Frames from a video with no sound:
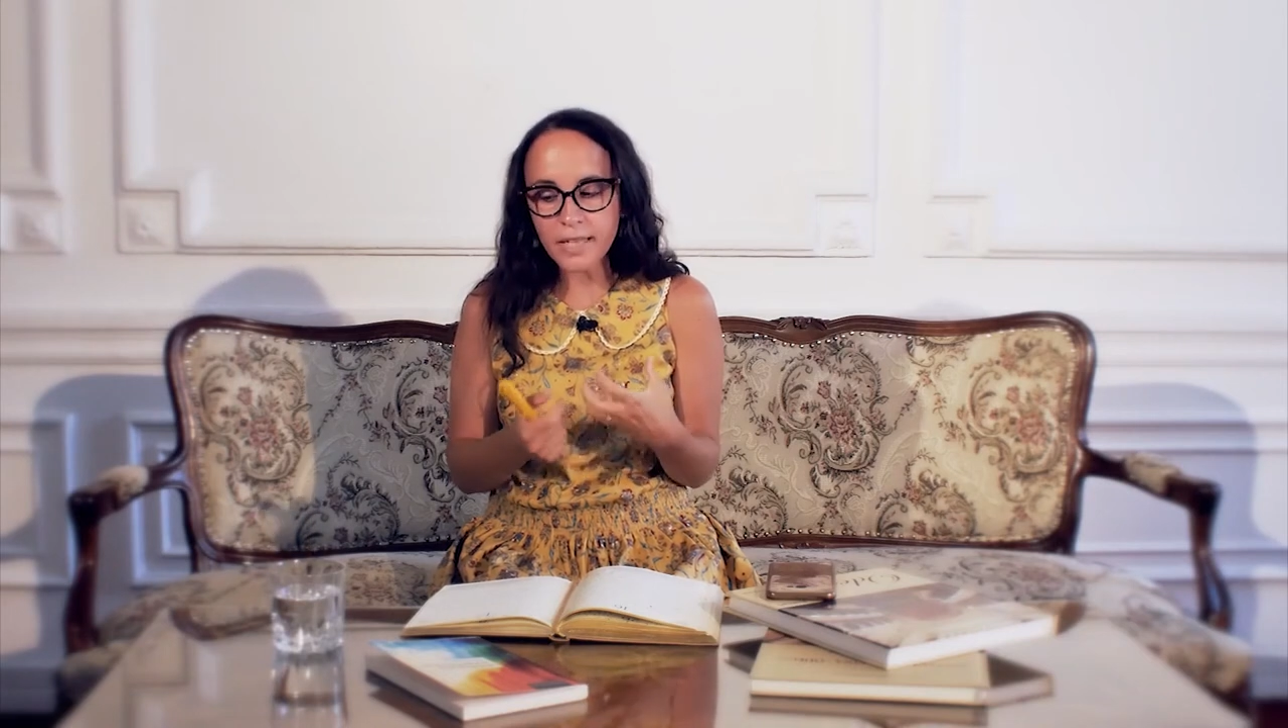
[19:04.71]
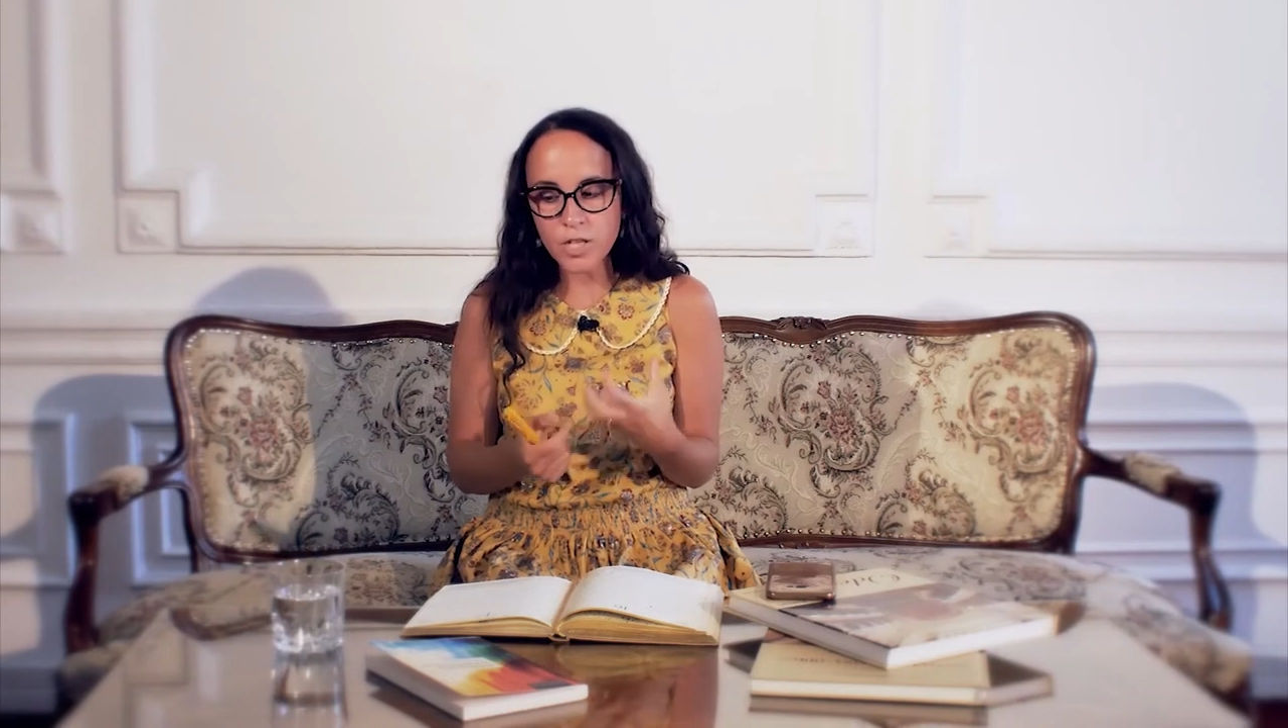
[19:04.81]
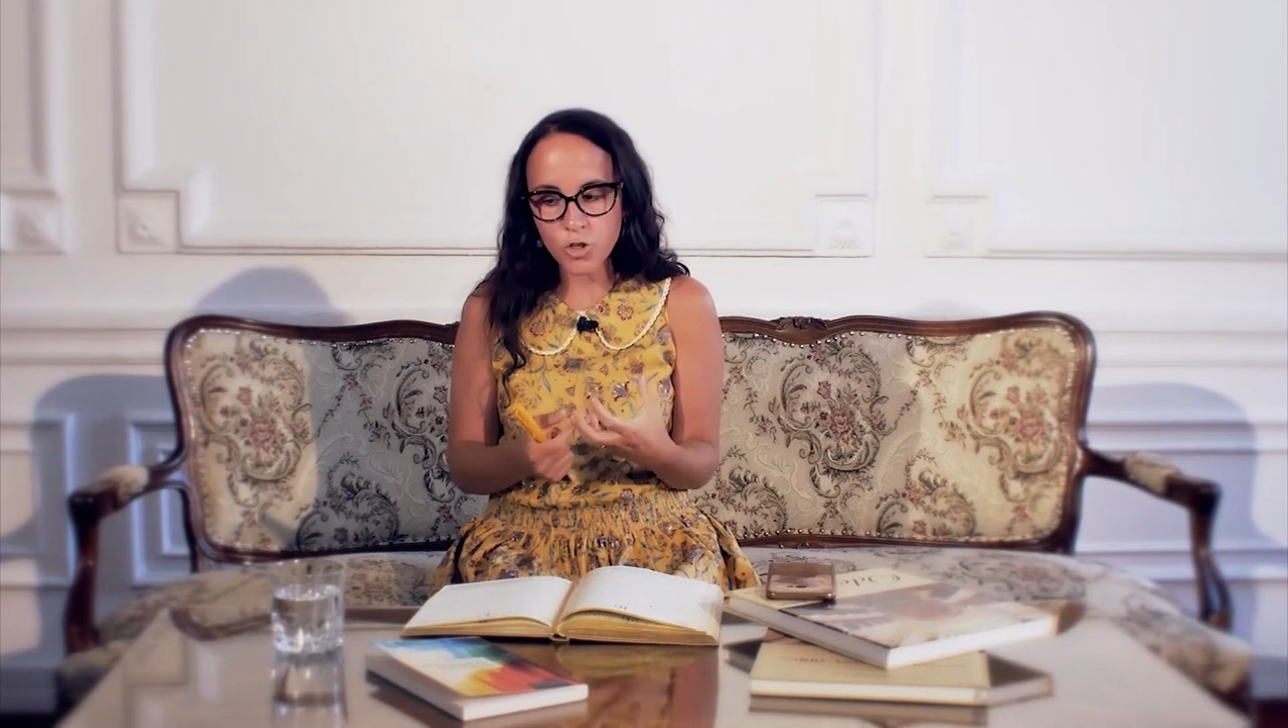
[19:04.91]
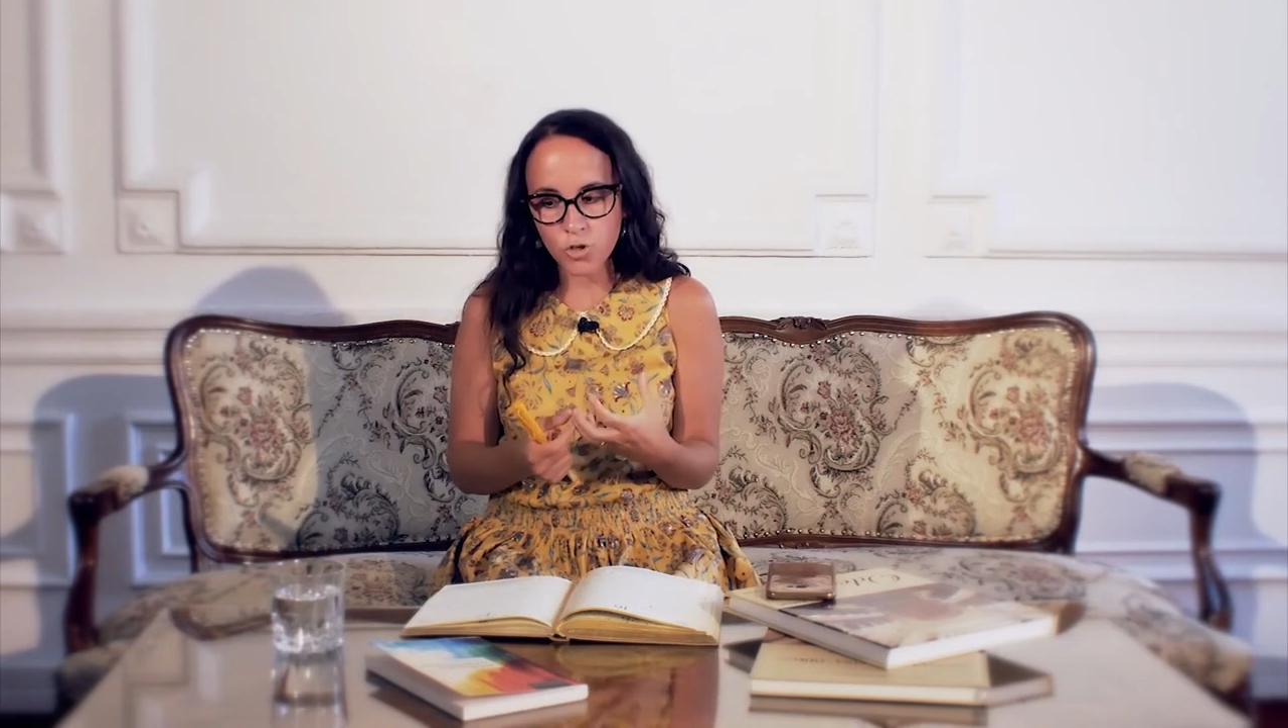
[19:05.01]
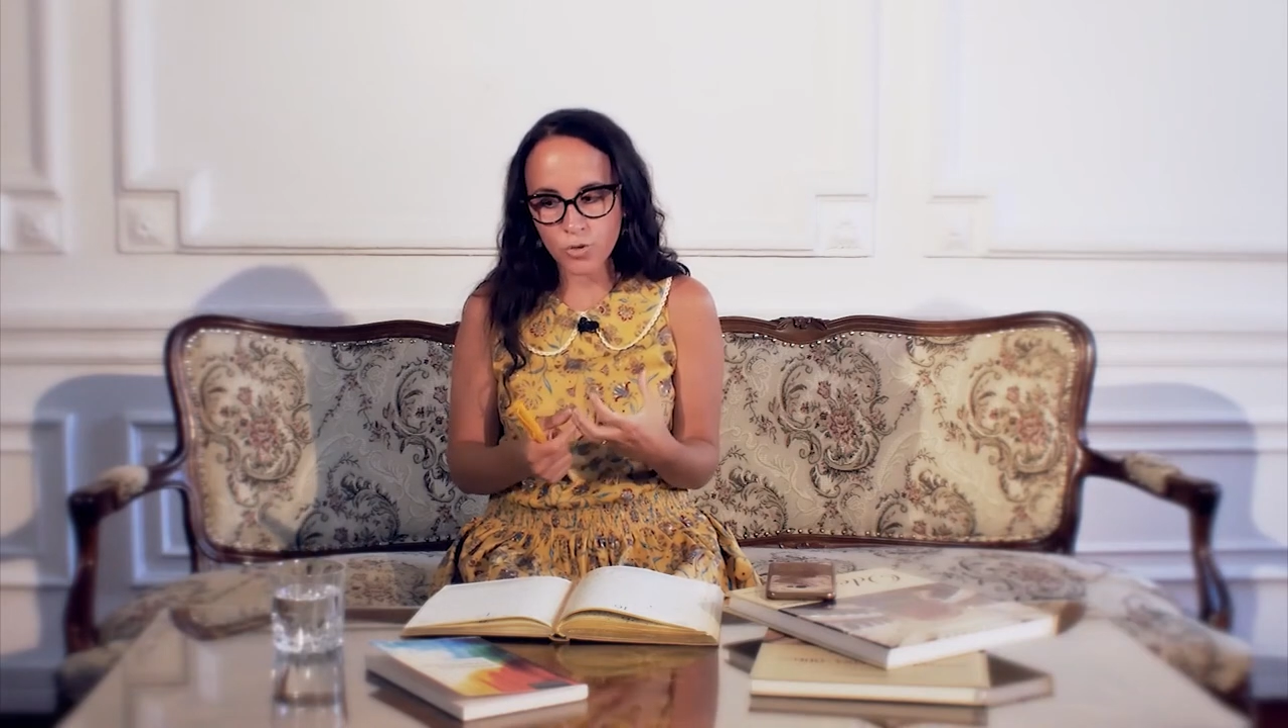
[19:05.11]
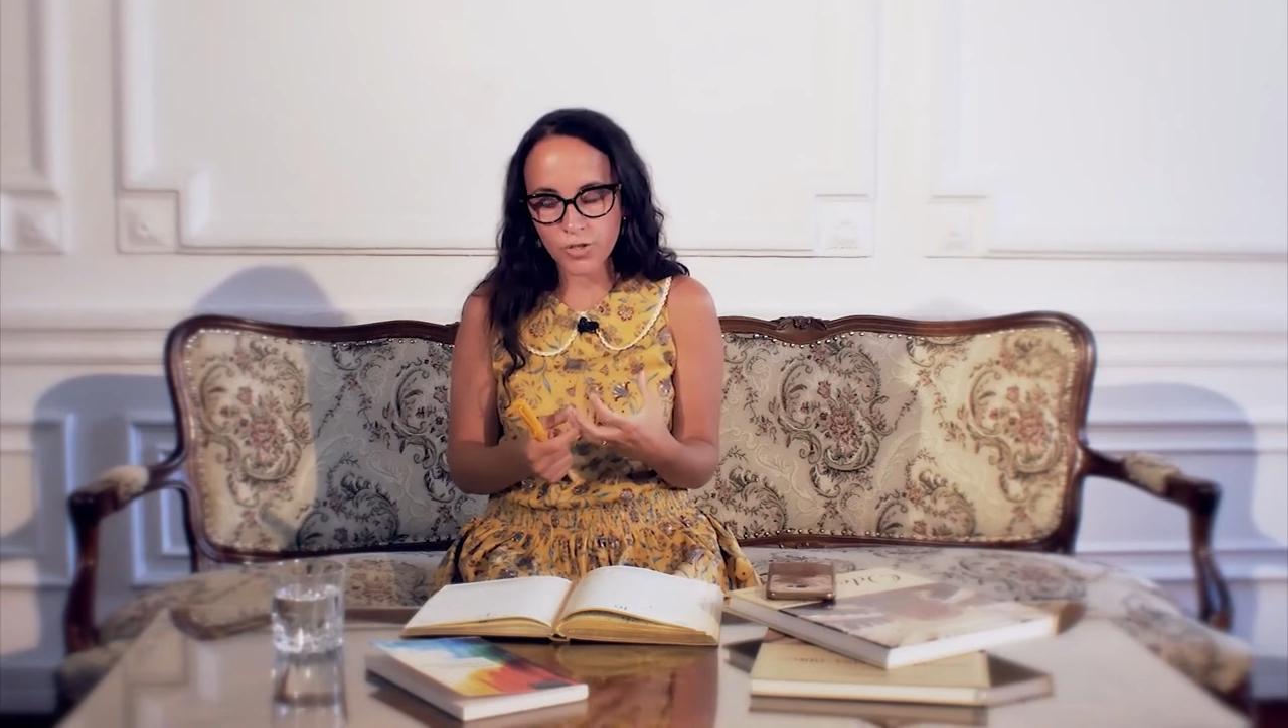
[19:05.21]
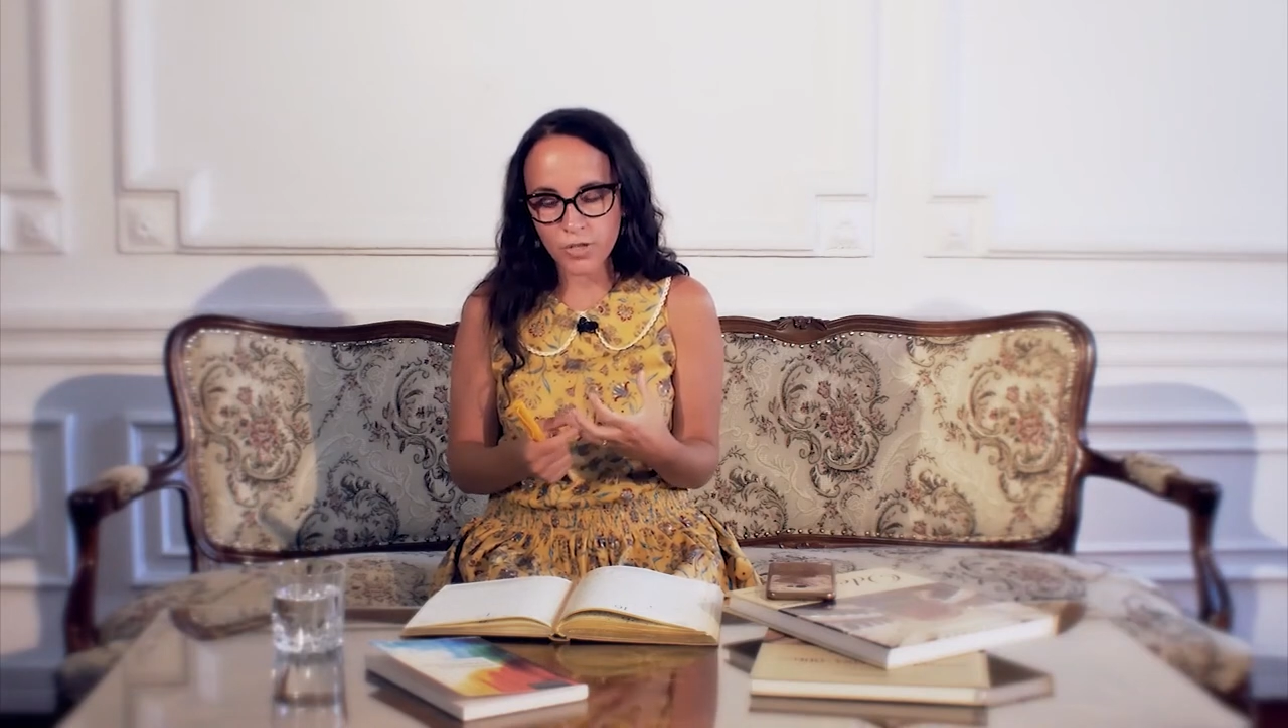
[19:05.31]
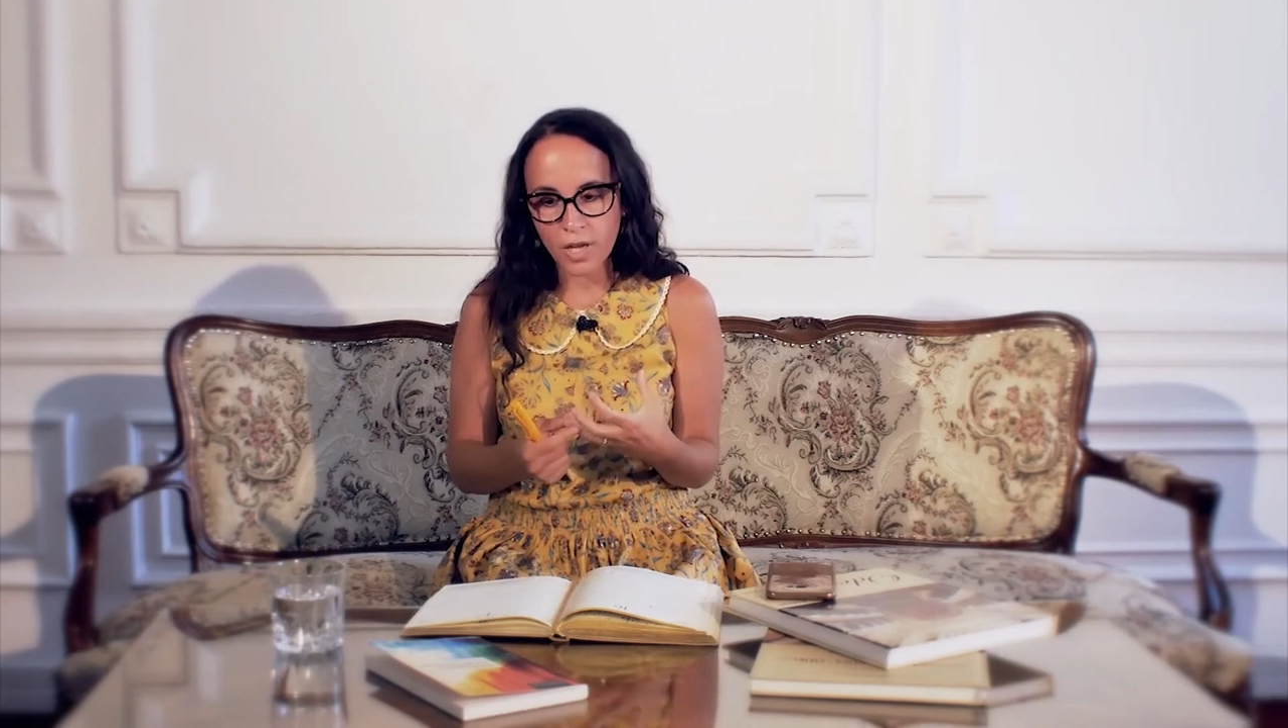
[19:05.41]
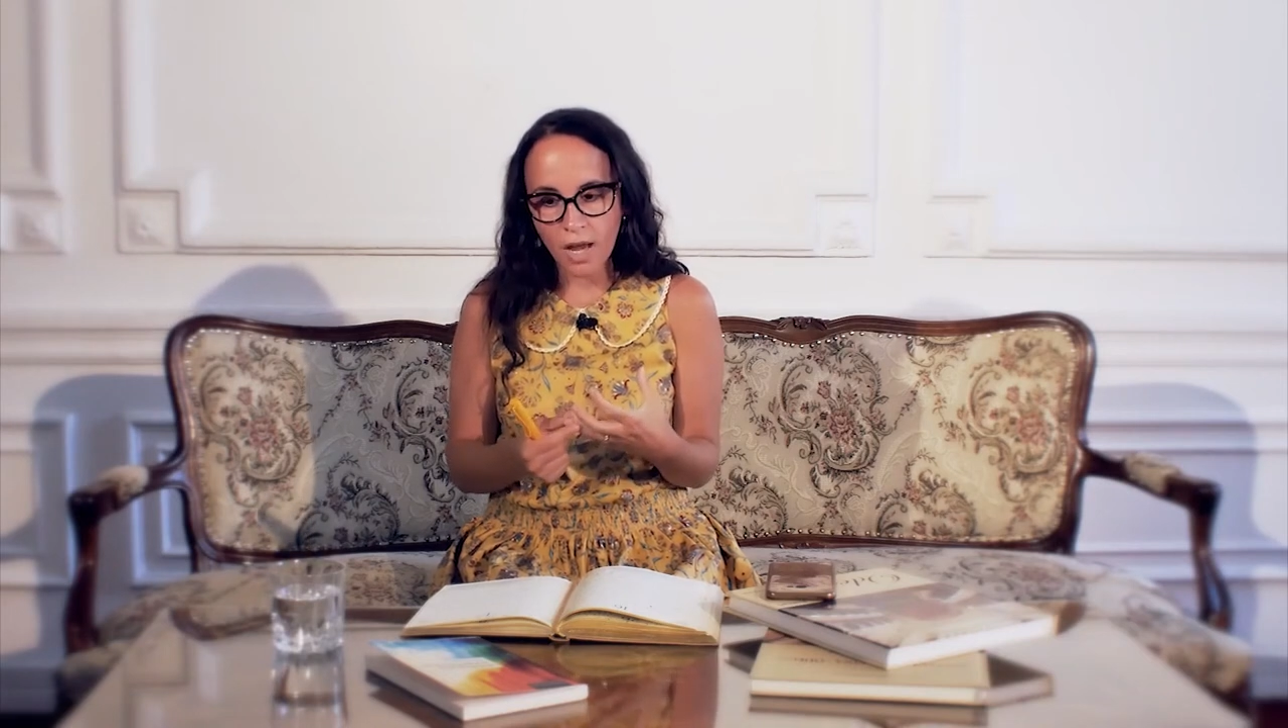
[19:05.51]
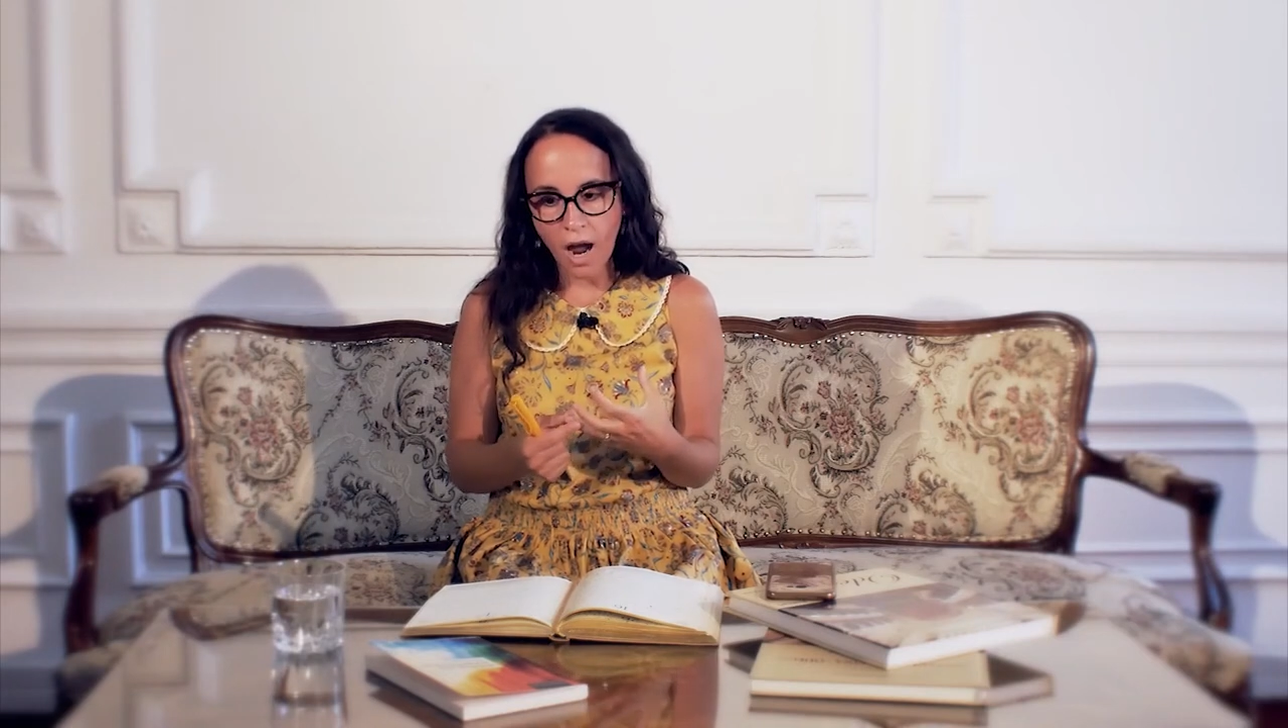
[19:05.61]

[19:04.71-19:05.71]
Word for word: issues